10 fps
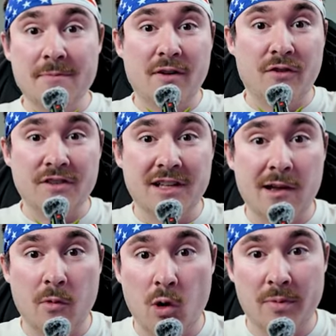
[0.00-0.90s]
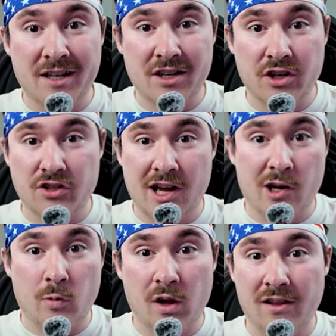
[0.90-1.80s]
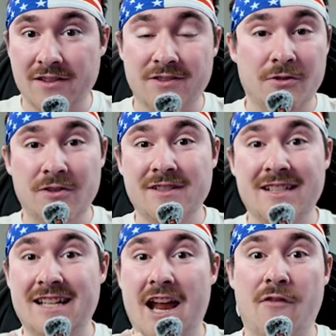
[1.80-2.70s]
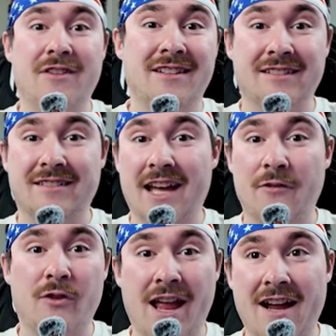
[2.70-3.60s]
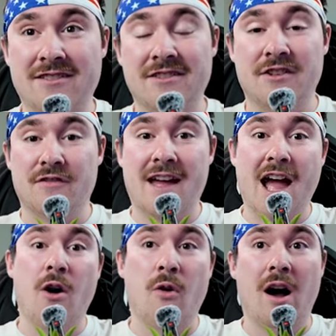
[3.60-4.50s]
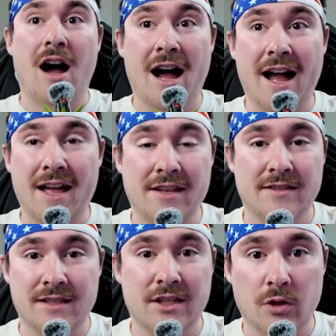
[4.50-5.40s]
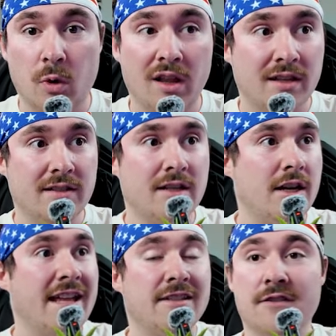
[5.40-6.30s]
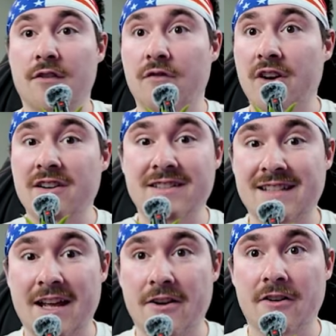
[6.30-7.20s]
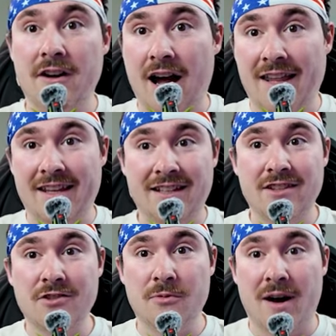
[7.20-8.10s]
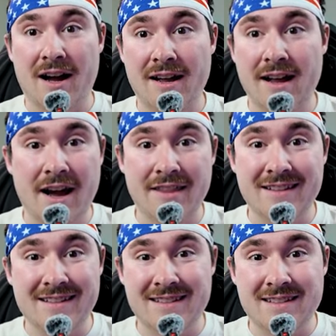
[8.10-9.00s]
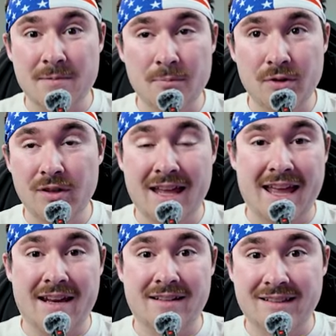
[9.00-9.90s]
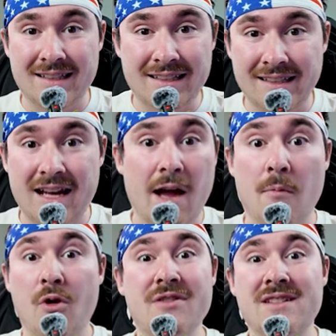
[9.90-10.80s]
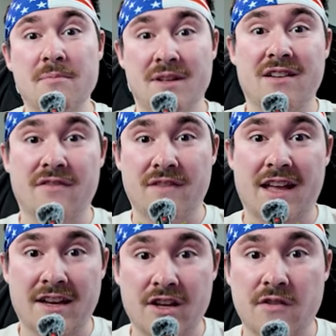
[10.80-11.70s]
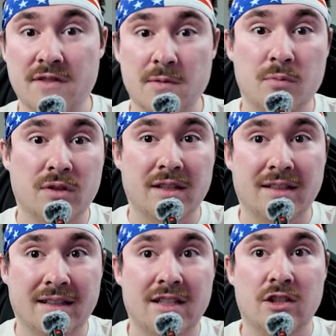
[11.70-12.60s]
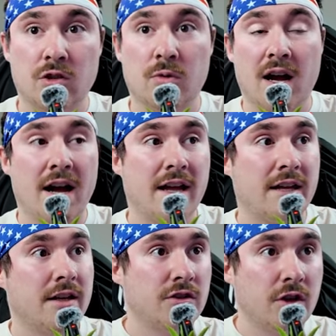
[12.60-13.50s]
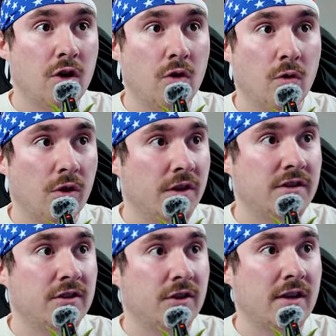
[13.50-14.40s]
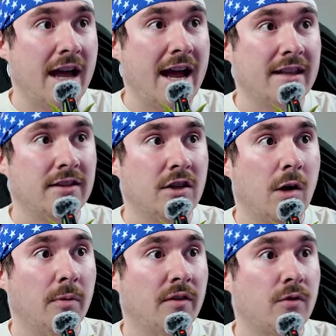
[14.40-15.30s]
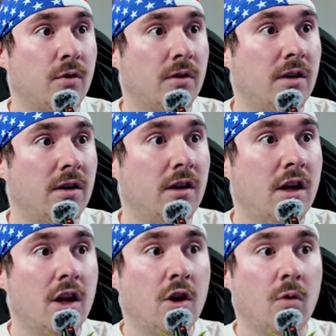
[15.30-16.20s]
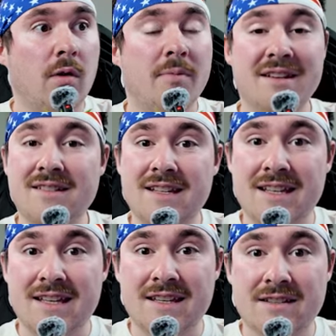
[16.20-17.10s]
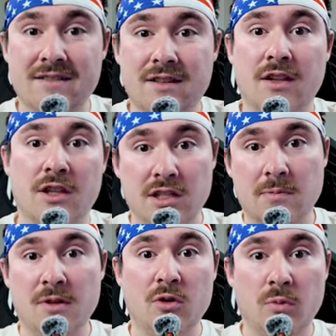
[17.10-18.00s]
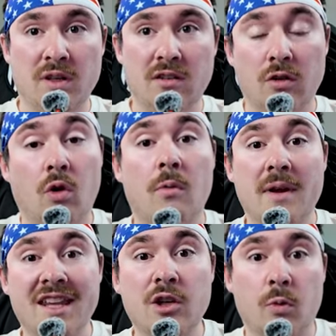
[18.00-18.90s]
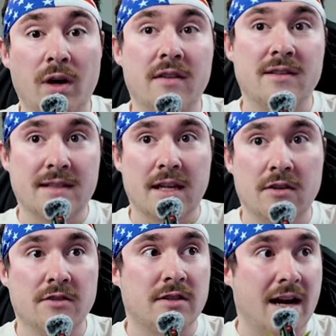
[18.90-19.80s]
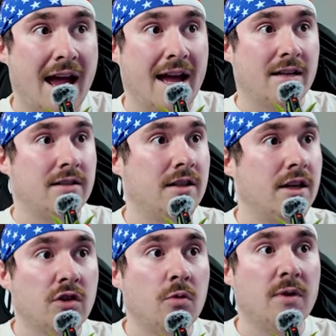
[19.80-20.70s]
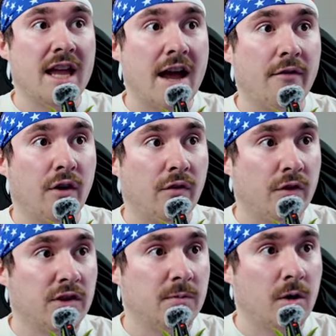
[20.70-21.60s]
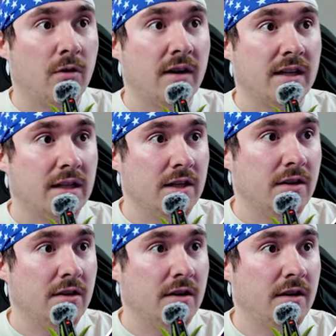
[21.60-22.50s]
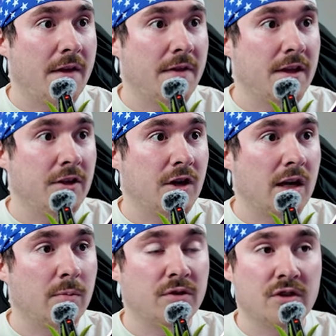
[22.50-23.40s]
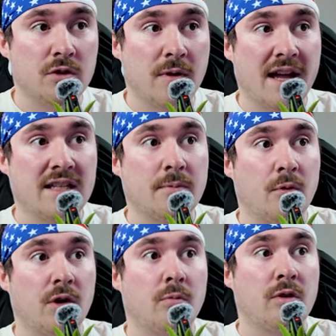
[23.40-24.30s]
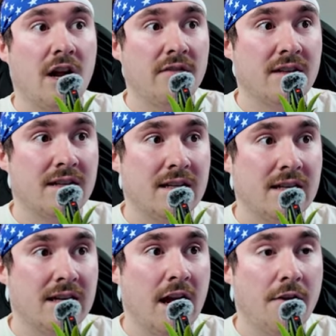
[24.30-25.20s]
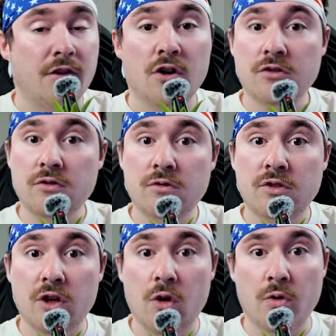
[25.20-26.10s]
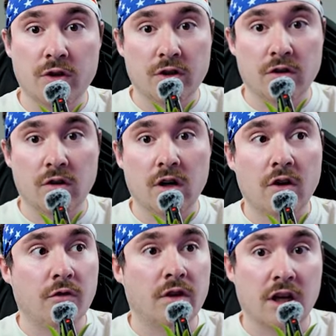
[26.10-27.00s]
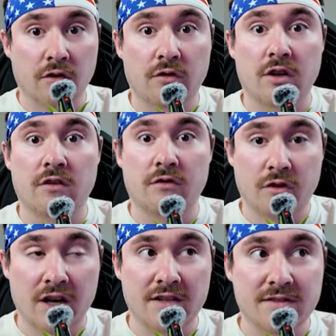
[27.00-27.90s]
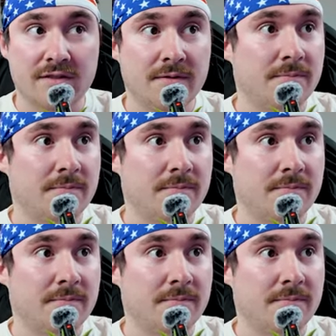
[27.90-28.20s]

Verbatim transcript: this is my first time opening Shadow Wallet, so you're seeing everything live reaction of how I see the wallet. It's very standard. I like the U I. I think it's simple and clean. I'm always a big fan of simple and clean U I. So let's look at the top left corner, where basically is the spinning wheel, or mainly where the settings are at. So we have our first wallet right here, and then you're able to export your private key and then also show your recovery phrase.